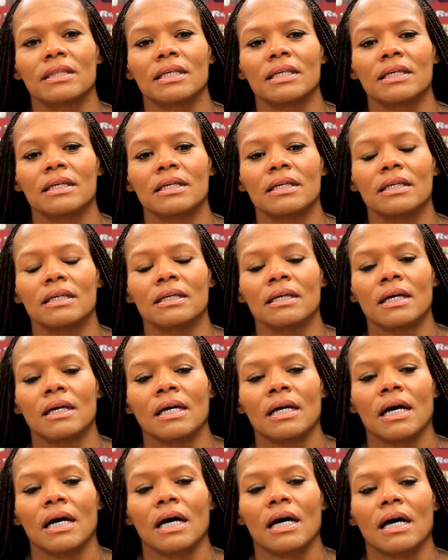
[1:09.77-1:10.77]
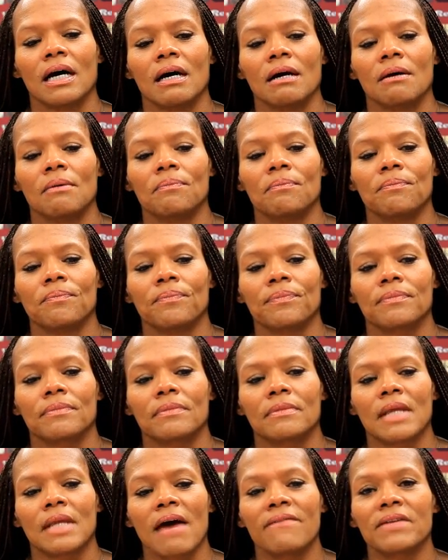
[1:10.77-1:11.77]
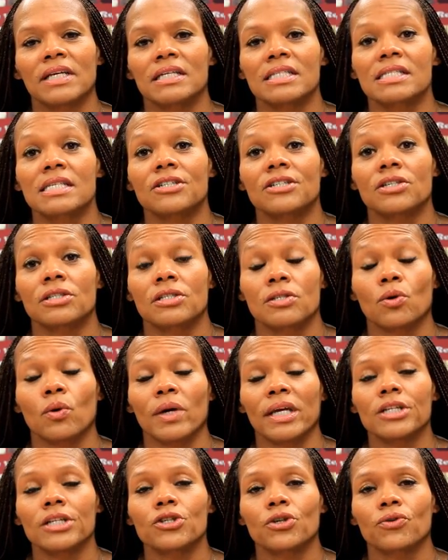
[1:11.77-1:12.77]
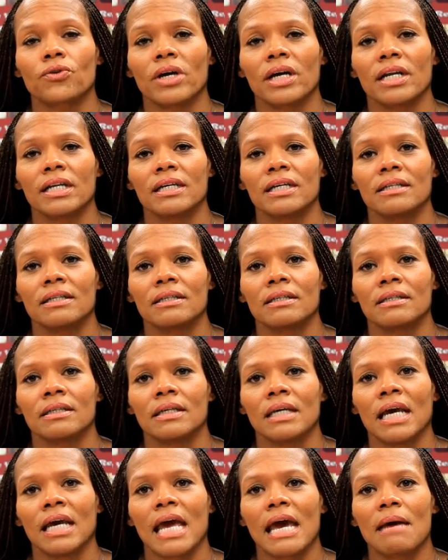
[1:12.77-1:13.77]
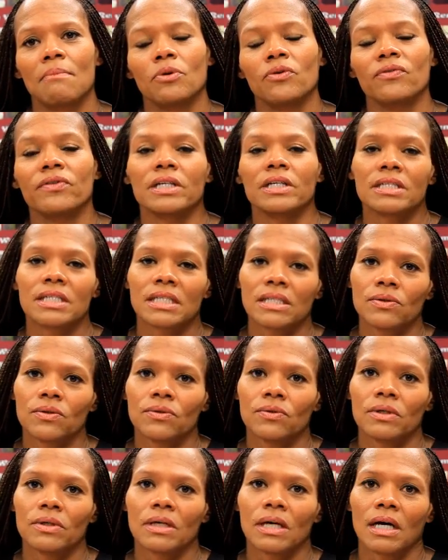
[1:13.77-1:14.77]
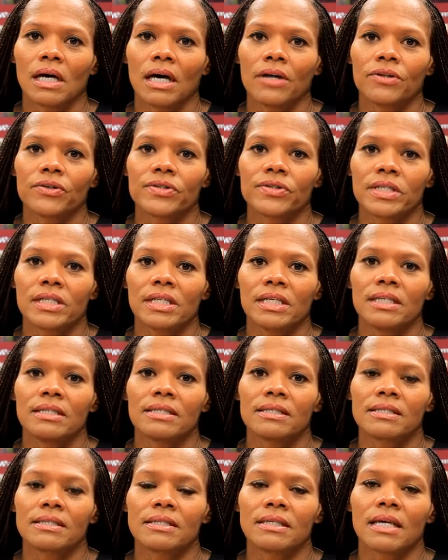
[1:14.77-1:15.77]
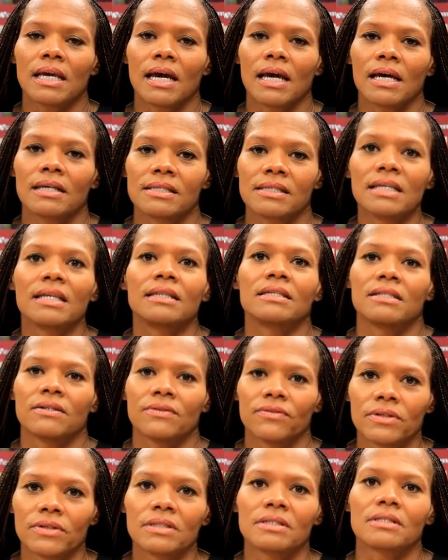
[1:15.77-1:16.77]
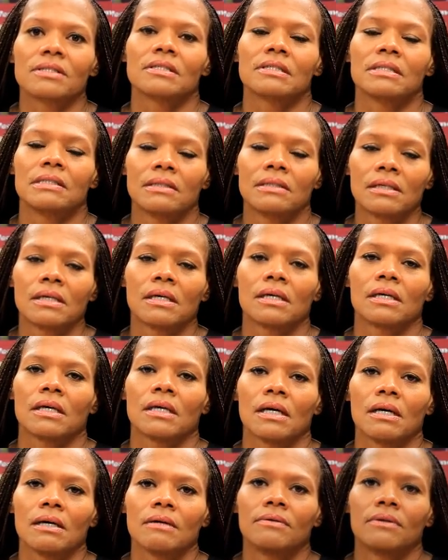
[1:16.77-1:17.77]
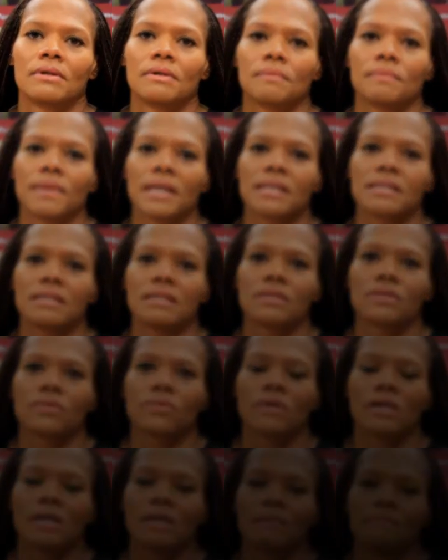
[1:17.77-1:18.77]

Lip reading: the having it so integrated and moving to other cities and seeing the difference. Yeah, Pasadena is great.